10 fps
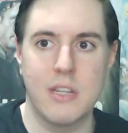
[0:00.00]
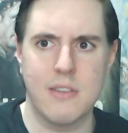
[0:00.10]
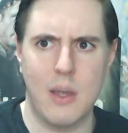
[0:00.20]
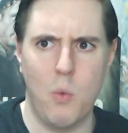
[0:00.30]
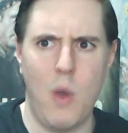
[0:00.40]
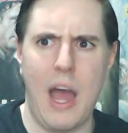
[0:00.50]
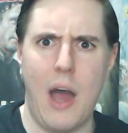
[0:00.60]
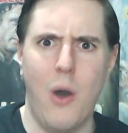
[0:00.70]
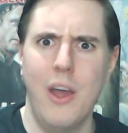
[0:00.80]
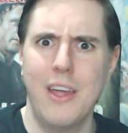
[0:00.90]
It's like,
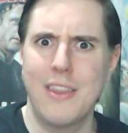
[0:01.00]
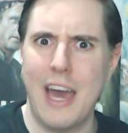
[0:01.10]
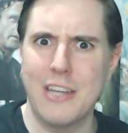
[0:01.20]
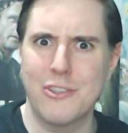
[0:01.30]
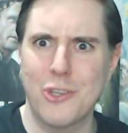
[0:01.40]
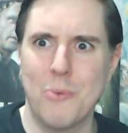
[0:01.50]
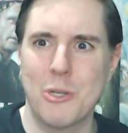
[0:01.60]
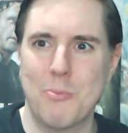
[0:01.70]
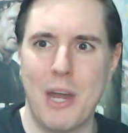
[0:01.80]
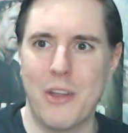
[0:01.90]
wow, that is so
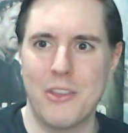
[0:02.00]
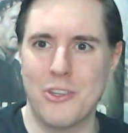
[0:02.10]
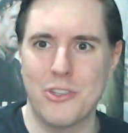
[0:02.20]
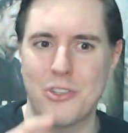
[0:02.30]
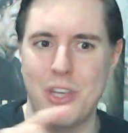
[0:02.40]
much better than just